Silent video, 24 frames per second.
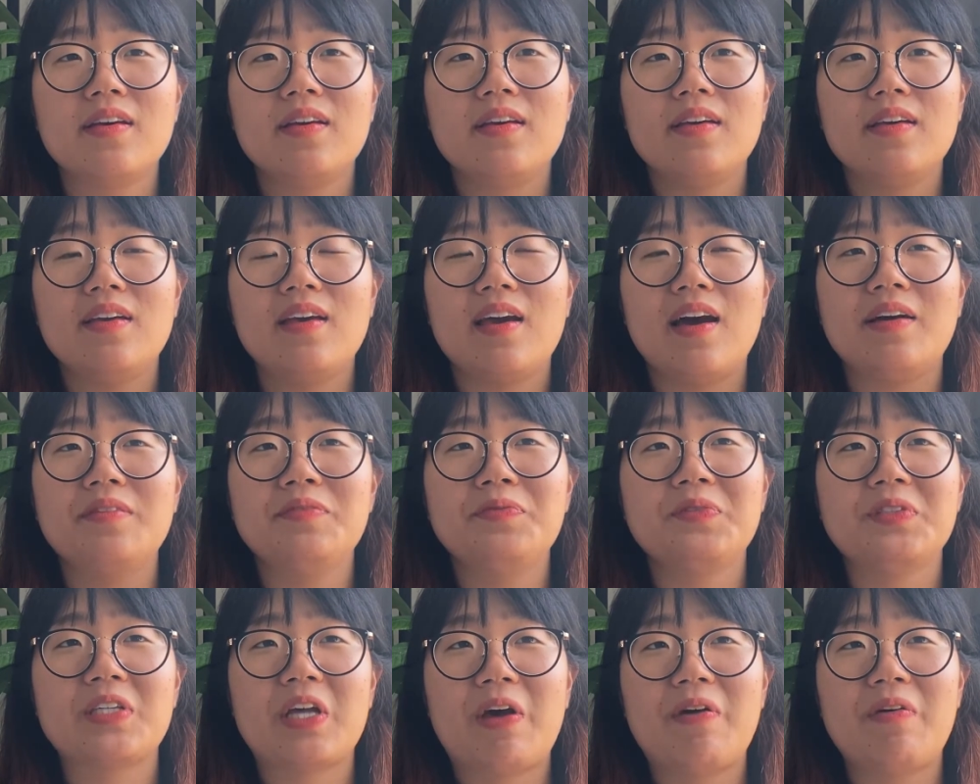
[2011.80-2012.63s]
Yeah,
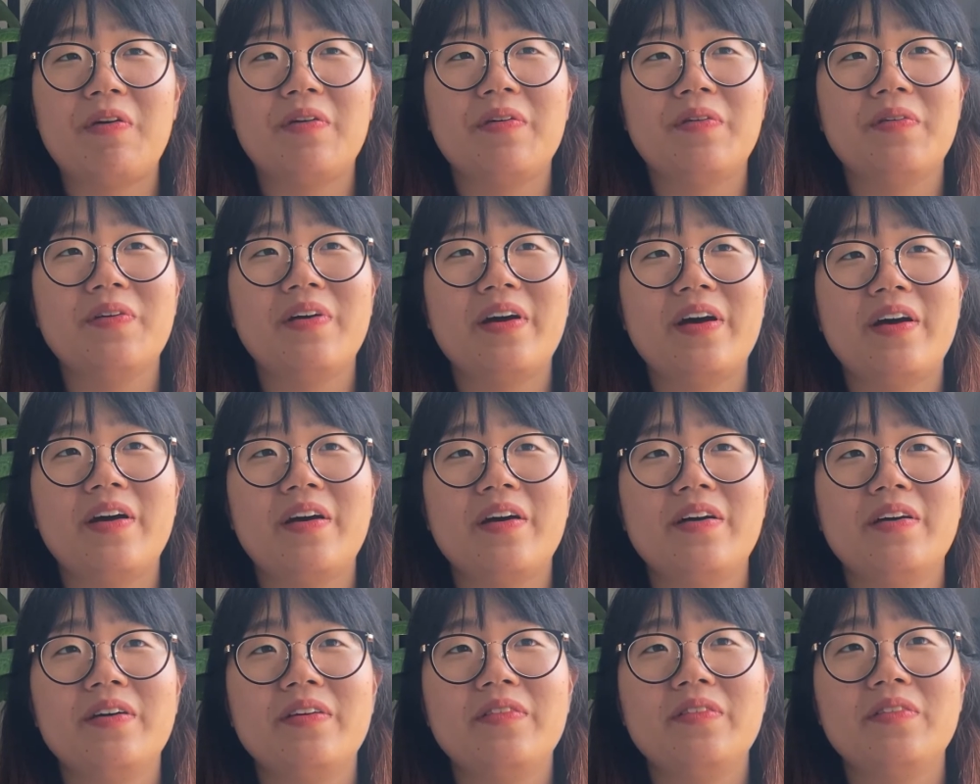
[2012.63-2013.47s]
so
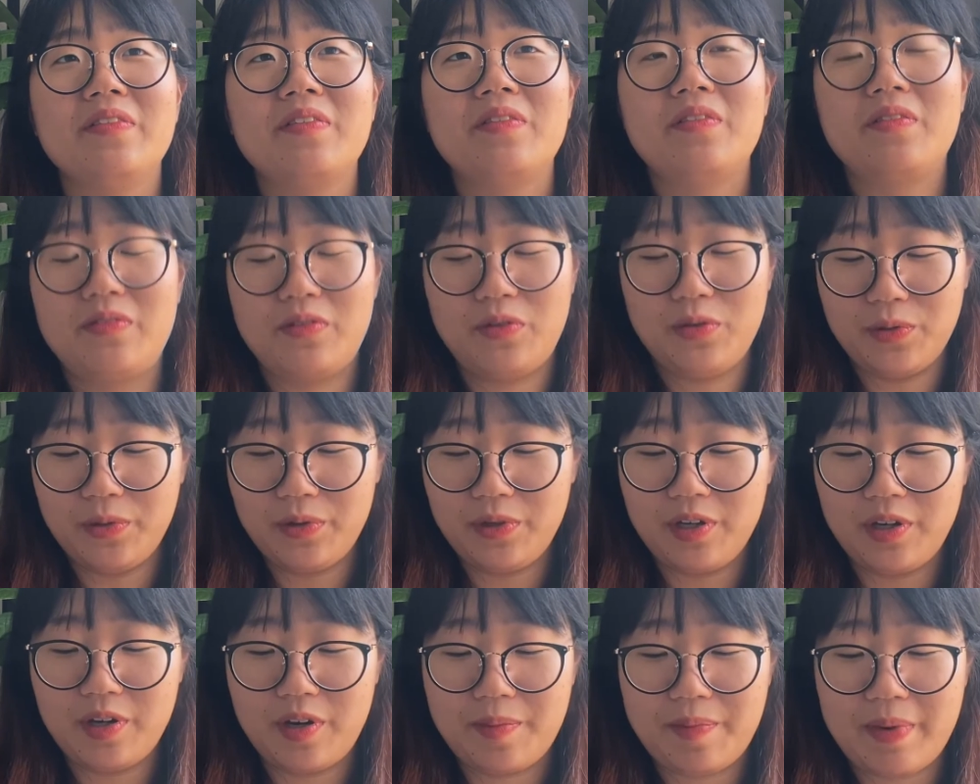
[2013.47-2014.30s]

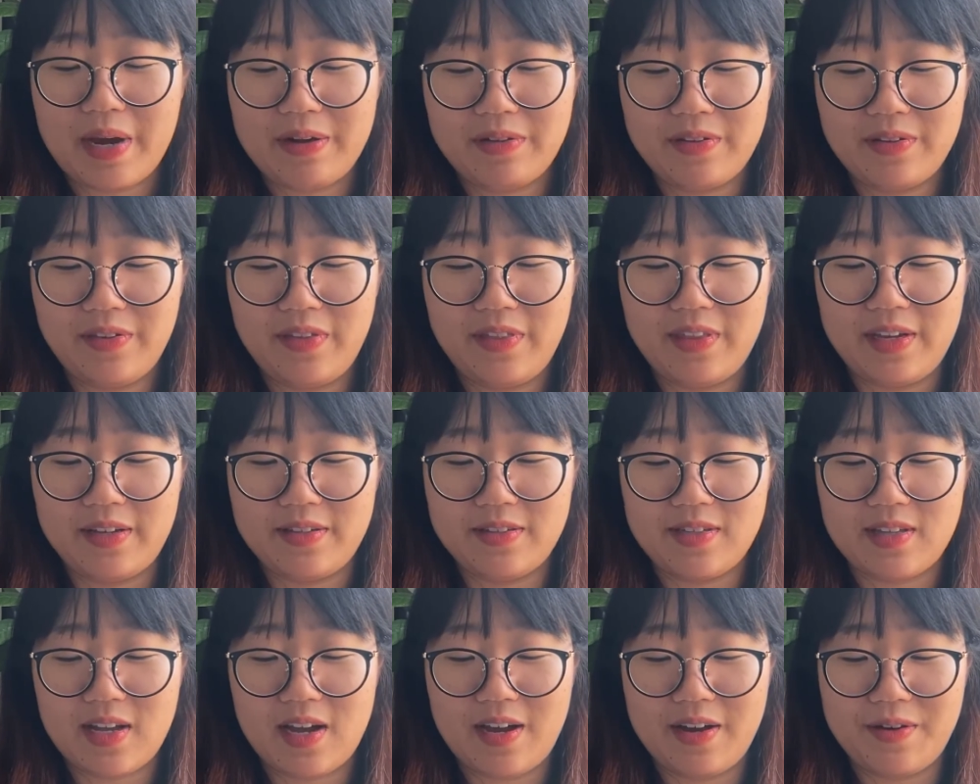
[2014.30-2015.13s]
talking about the
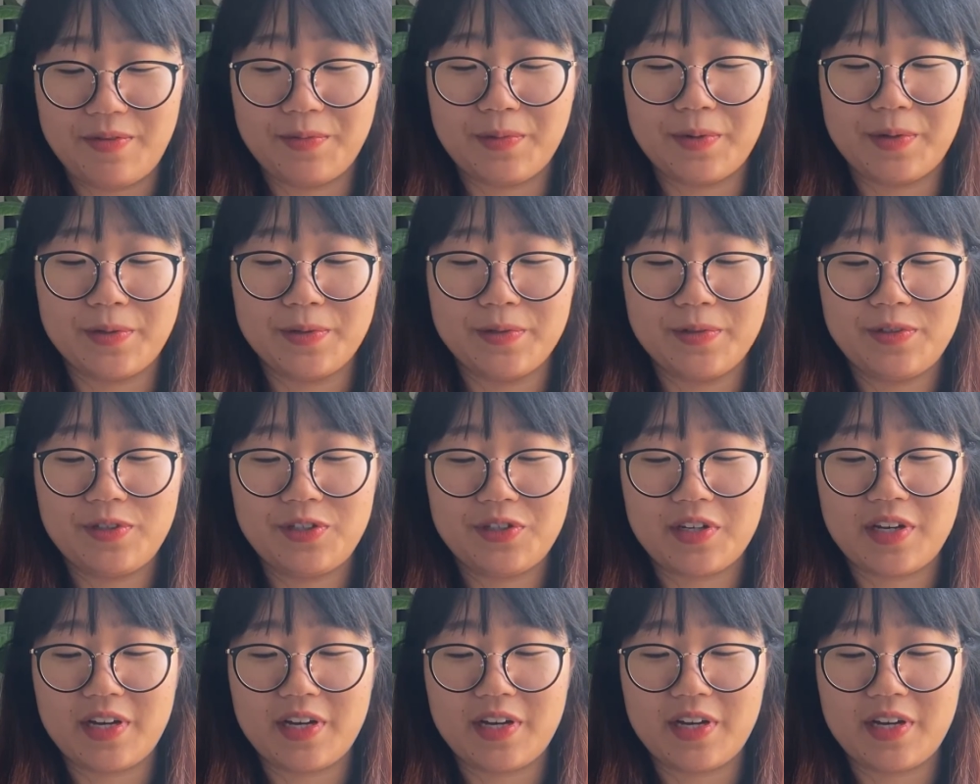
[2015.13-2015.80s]
things that I watch,